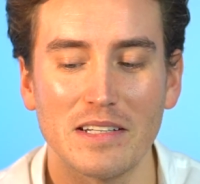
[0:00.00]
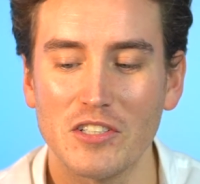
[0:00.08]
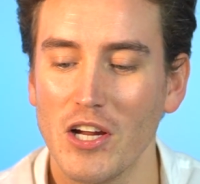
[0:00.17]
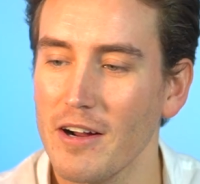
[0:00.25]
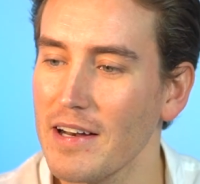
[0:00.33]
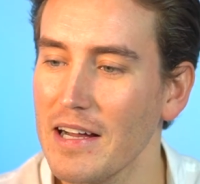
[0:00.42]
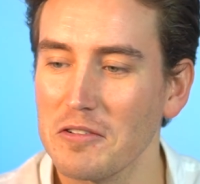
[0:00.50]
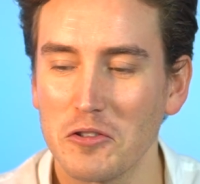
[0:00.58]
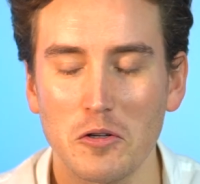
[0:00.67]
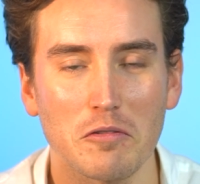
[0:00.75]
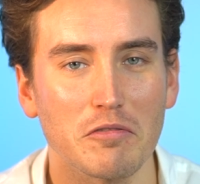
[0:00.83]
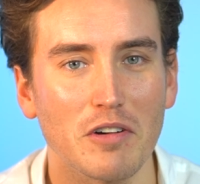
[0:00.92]
share it out
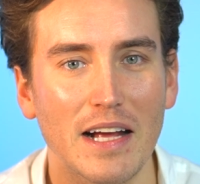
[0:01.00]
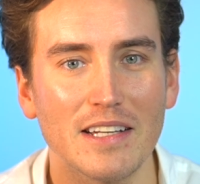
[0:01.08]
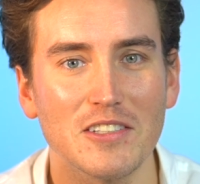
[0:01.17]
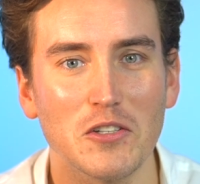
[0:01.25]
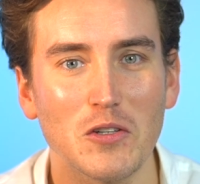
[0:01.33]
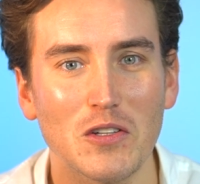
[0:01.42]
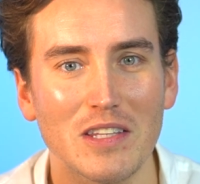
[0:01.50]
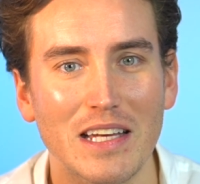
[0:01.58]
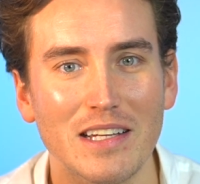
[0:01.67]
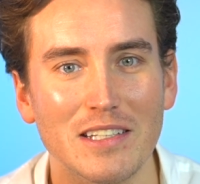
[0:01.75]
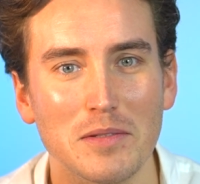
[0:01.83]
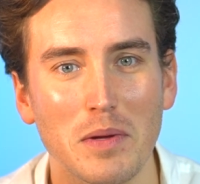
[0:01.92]
to a friend who you
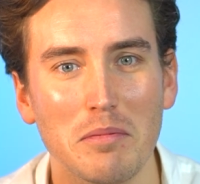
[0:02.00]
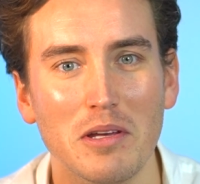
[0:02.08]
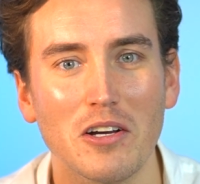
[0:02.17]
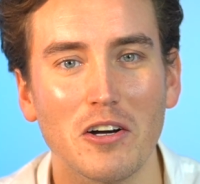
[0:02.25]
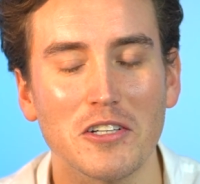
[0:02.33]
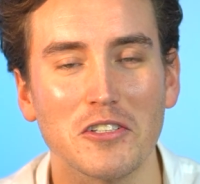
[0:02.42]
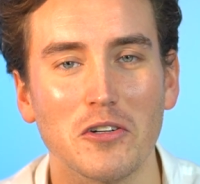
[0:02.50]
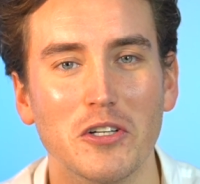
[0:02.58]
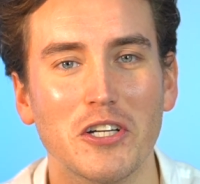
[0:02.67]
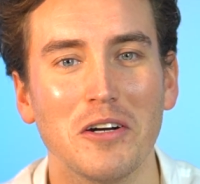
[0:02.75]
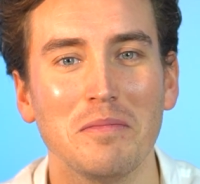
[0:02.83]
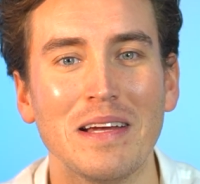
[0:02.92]
think has maybe got a
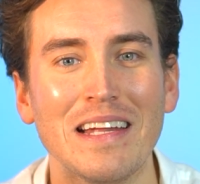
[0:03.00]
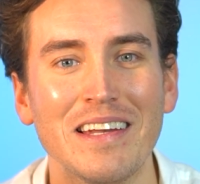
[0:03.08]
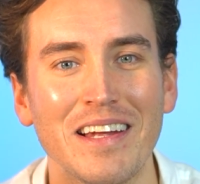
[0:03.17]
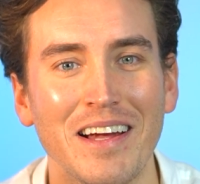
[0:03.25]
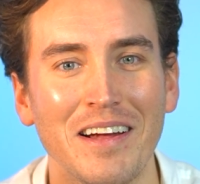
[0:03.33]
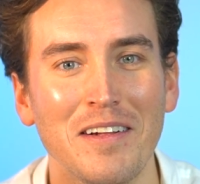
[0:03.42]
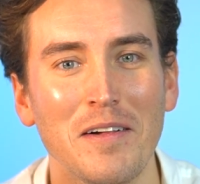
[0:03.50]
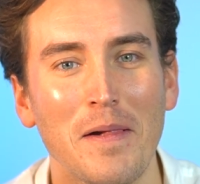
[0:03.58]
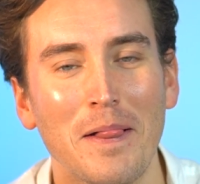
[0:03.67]
social media